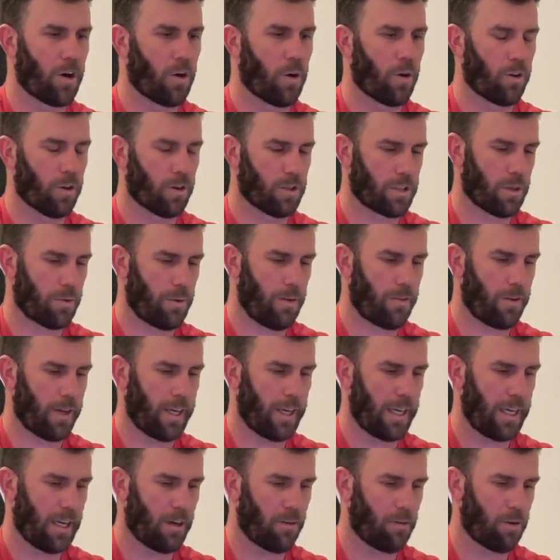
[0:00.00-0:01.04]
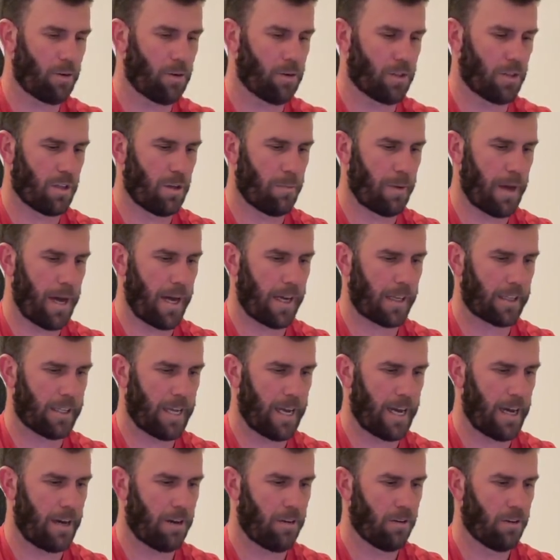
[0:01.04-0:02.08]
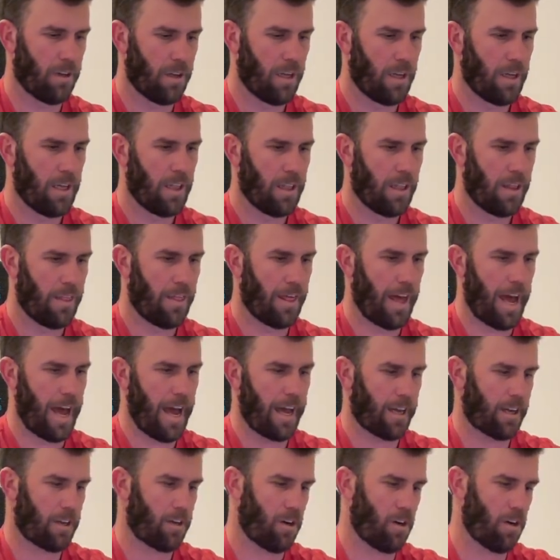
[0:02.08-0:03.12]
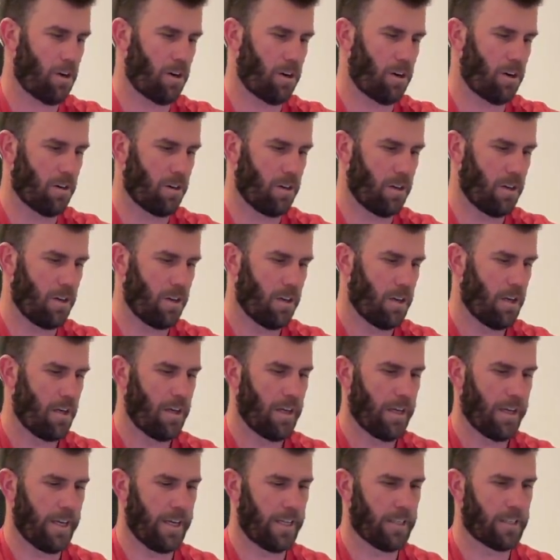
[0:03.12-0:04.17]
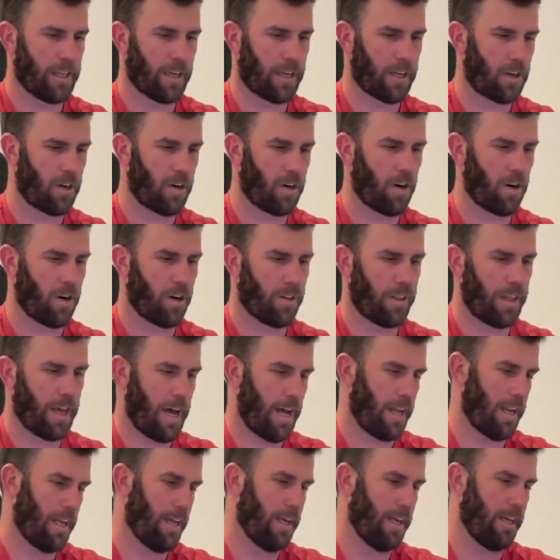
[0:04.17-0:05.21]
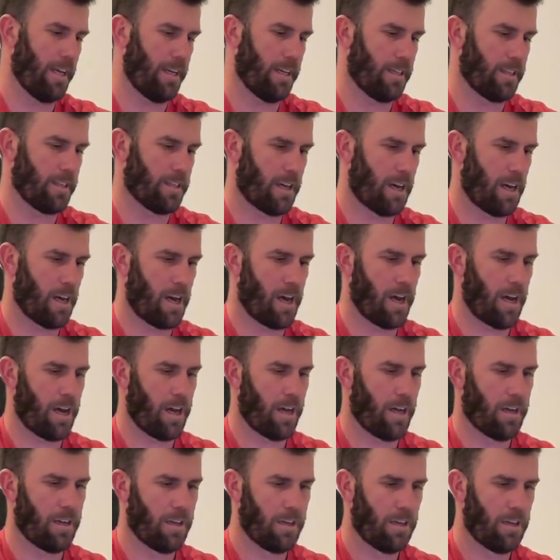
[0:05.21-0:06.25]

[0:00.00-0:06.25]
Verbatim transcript: Oh, it looks like we have a Heroes in the back. Now, that card is a card that is uh,